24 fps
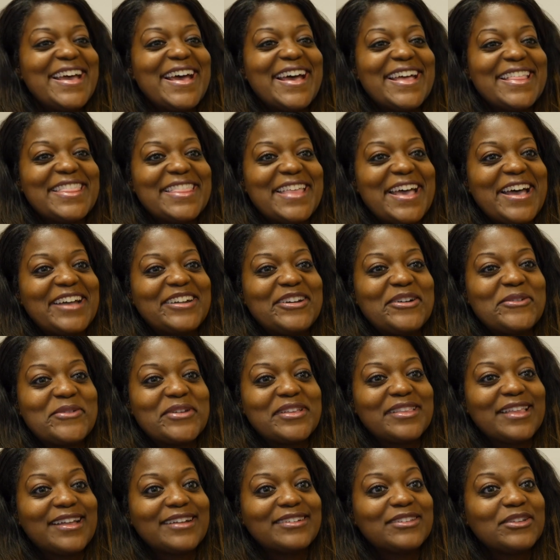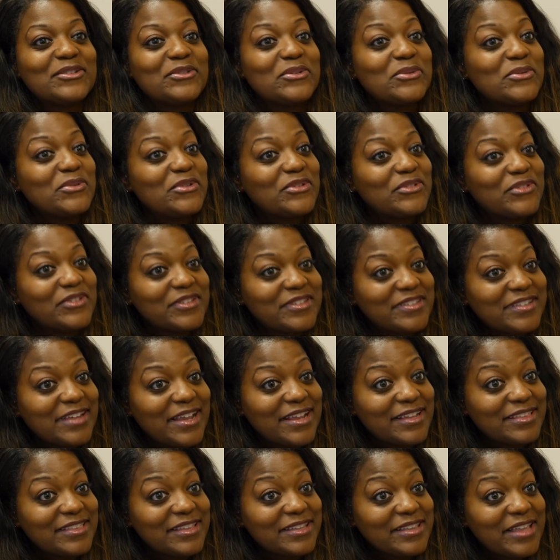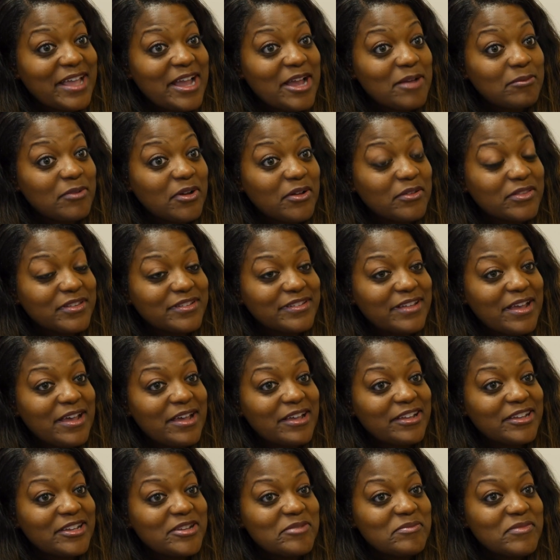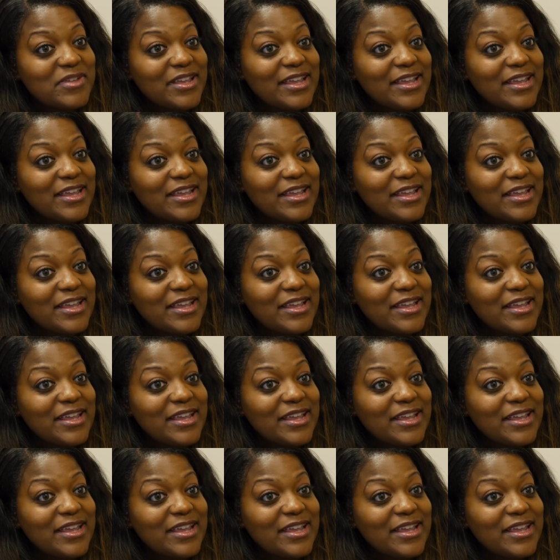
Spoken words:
And that all we like to do is just stay in the lab all the time,